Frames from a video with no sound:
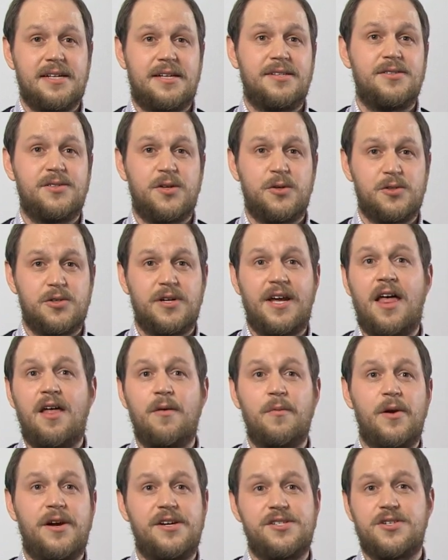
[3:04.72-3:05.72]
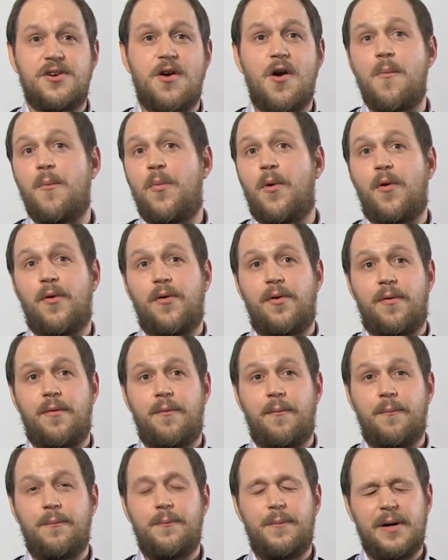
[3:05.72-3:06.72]
and social calibration are
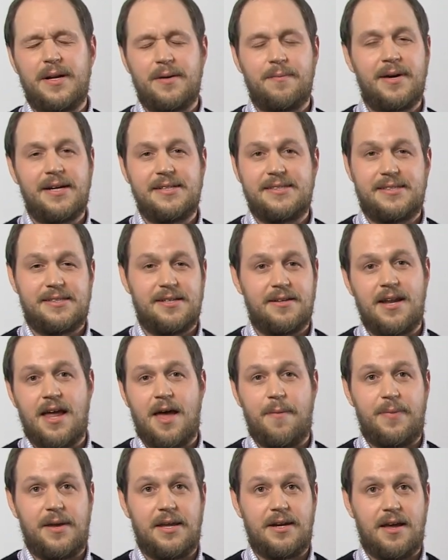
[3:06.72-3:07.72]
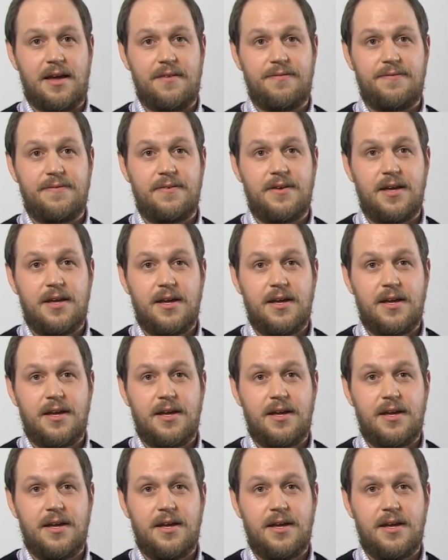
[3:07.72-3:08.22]
important, but it might still not be enough.